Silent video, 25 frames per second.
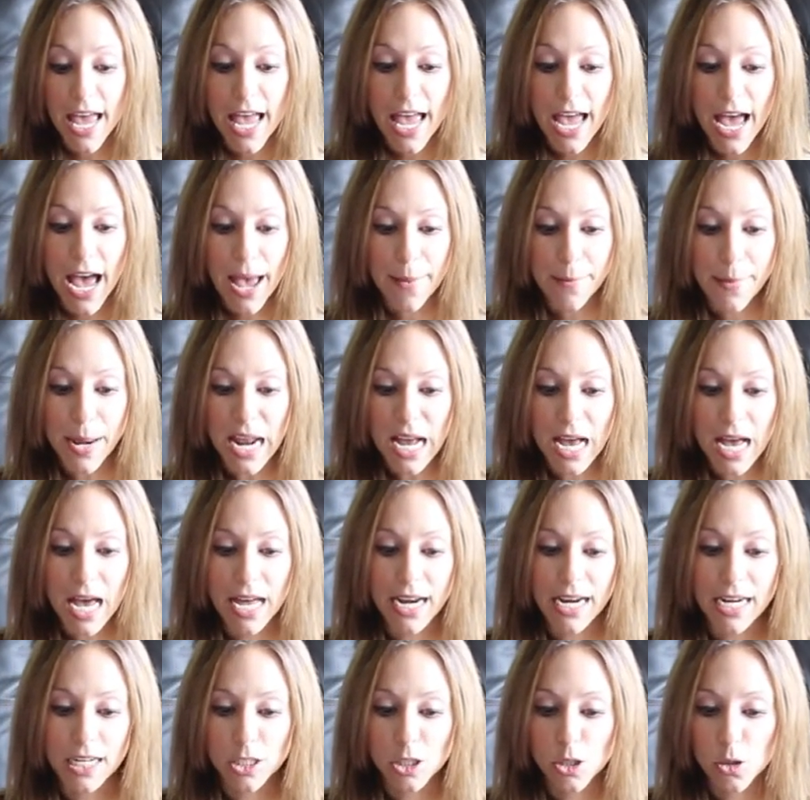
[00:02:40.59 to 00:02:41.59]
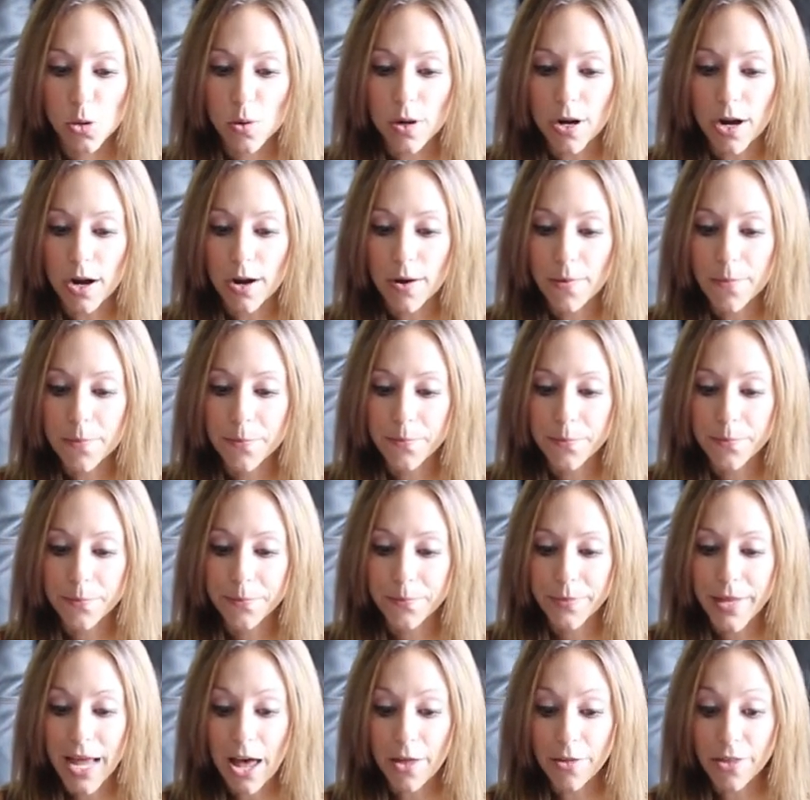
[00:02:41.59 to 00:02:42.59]
I'm going to cut it shorter
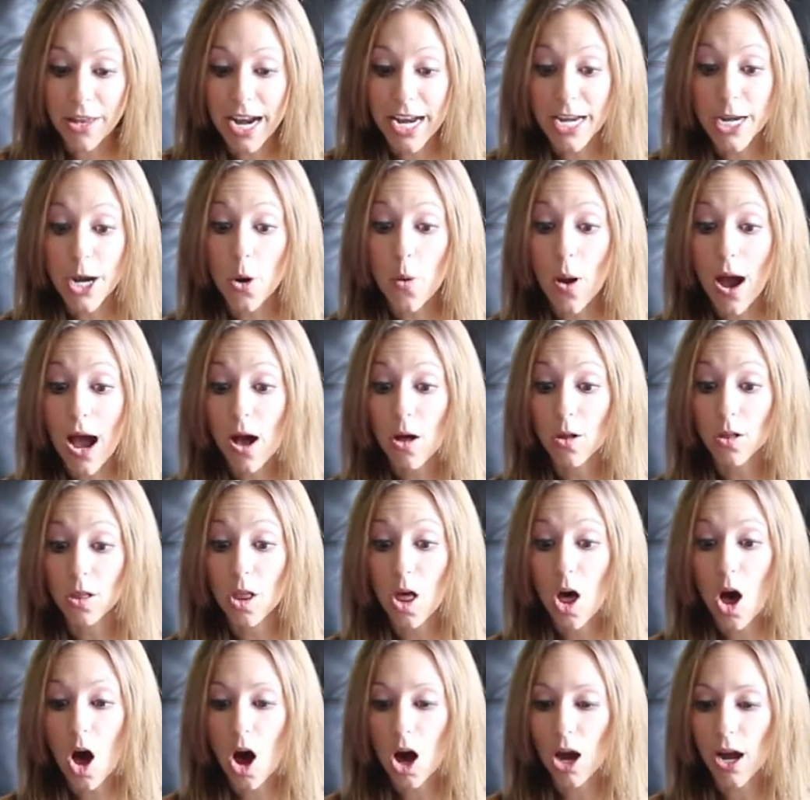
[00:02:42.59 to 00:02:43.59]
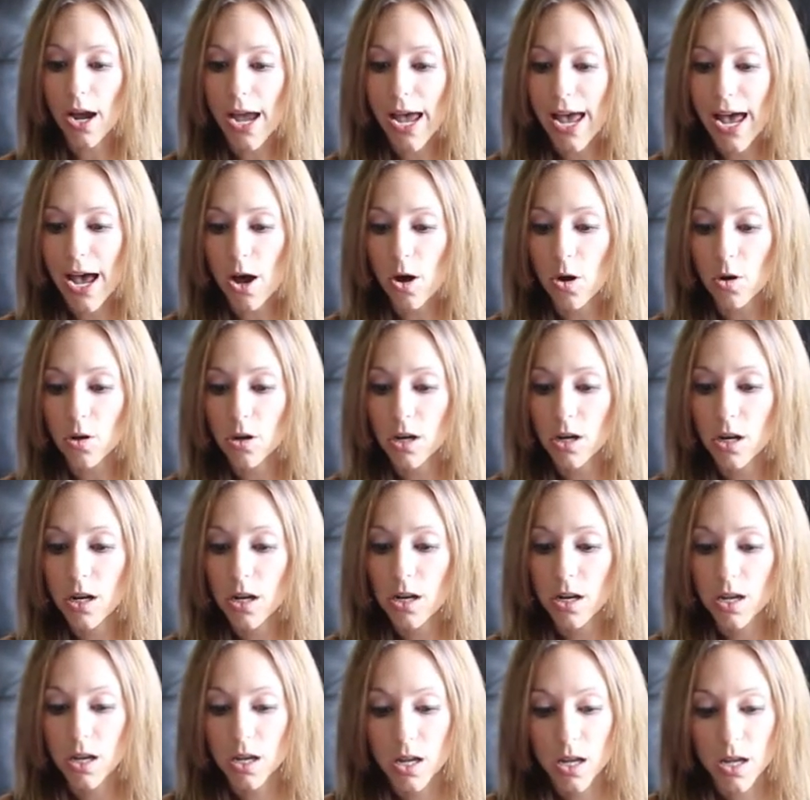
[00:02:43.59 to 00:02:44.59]
now that I know how long out
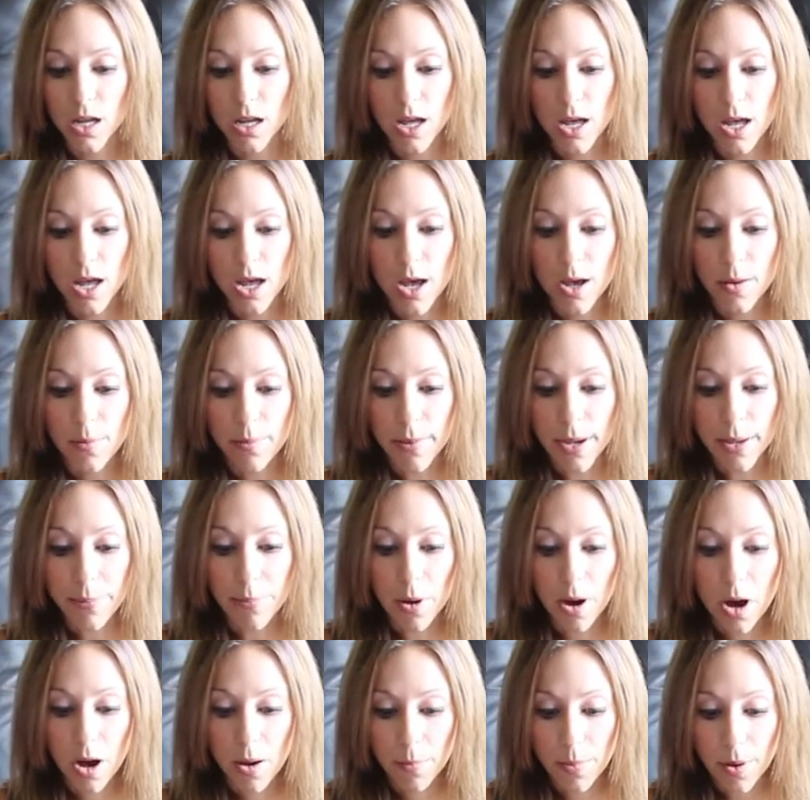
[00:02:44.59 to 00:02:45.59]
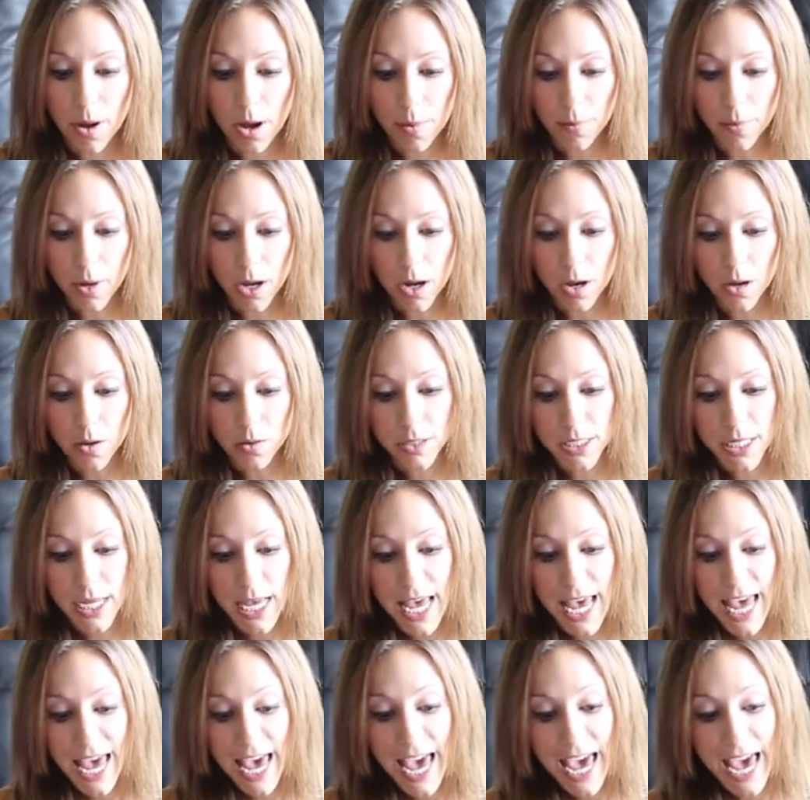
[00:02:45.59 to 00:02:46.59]
my pom-pom goes.
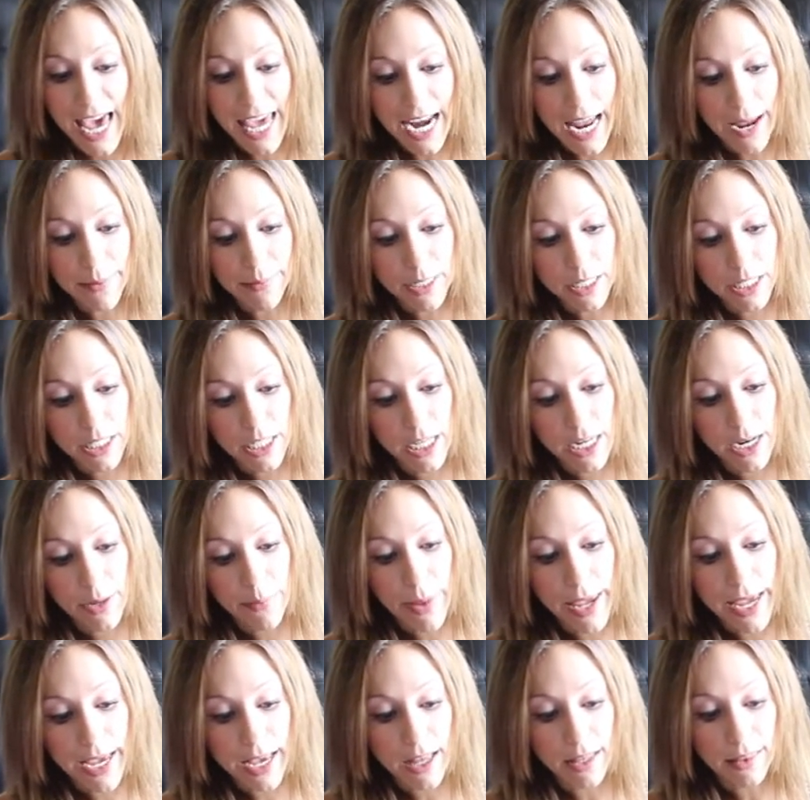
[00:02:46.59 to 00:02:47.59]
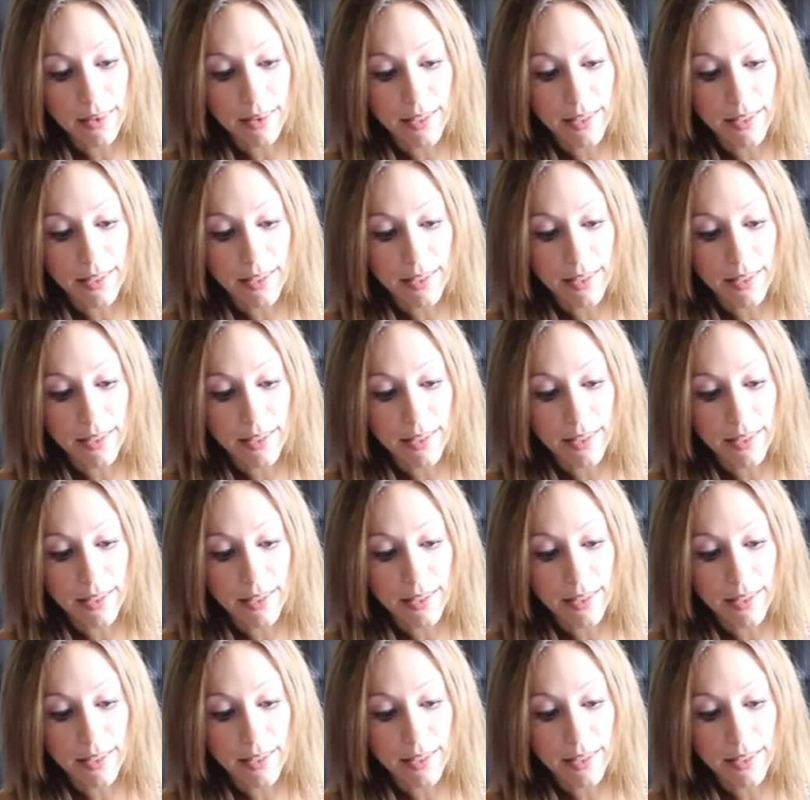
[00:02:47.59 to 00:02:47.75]
And I'm just going to make a